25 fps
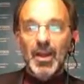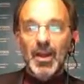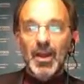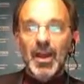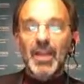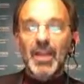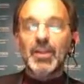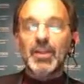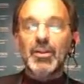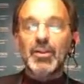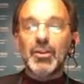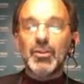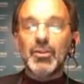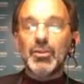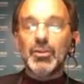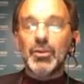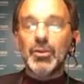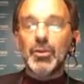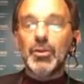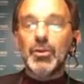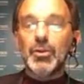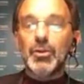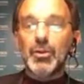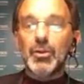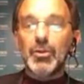I can
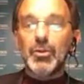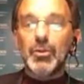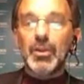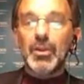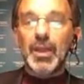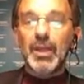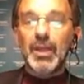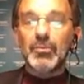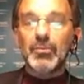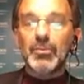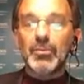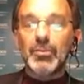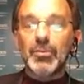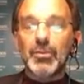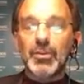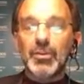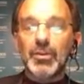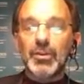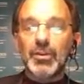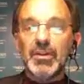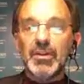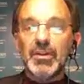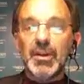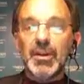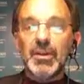assure you that after
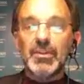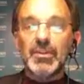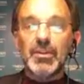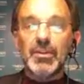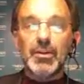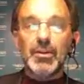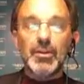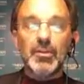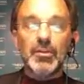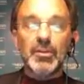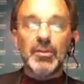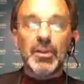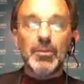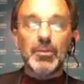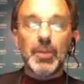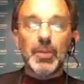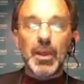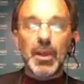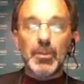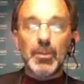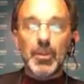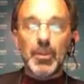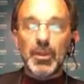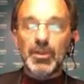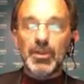39 years in
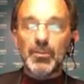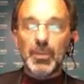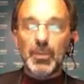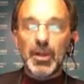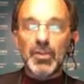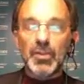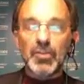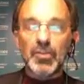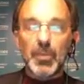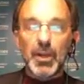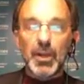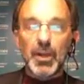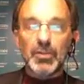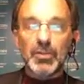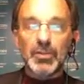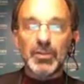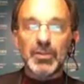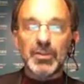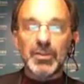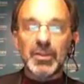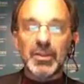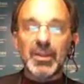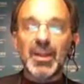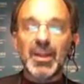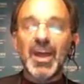my
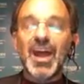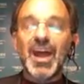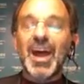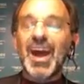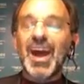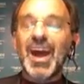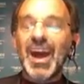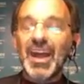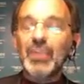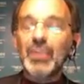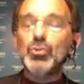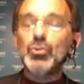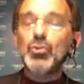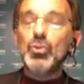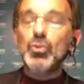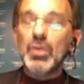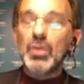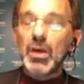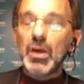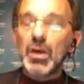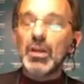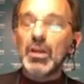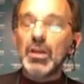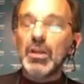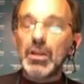specialty, I do
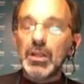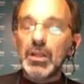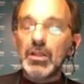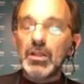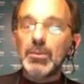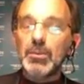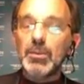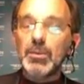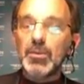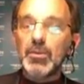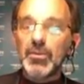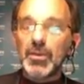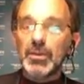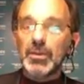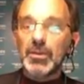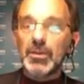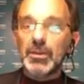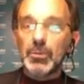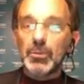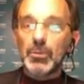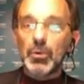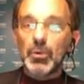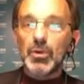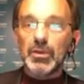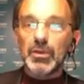not need to be
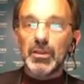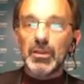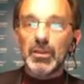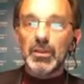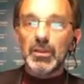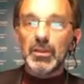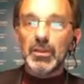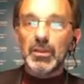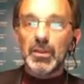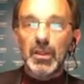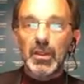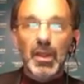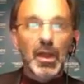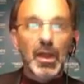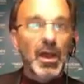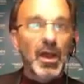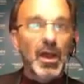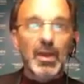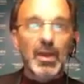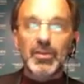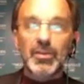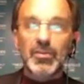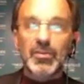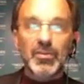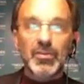filling more teeth.
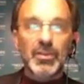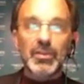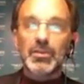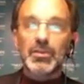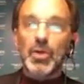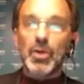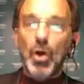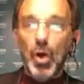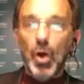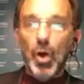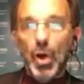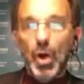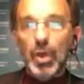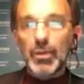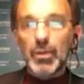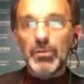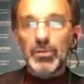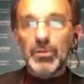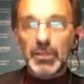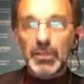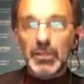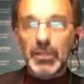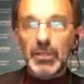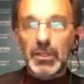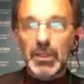I have filled all of
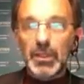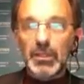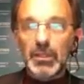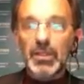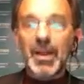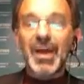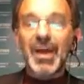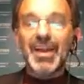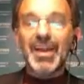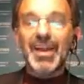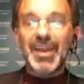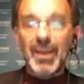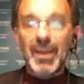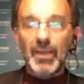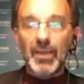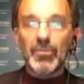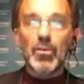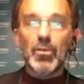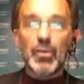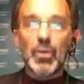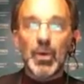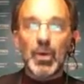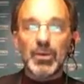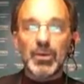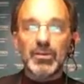the teeth I ever
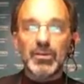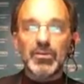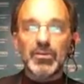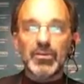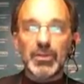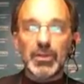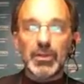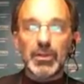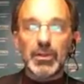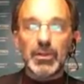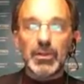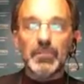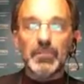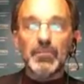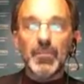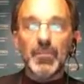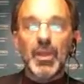want to fill.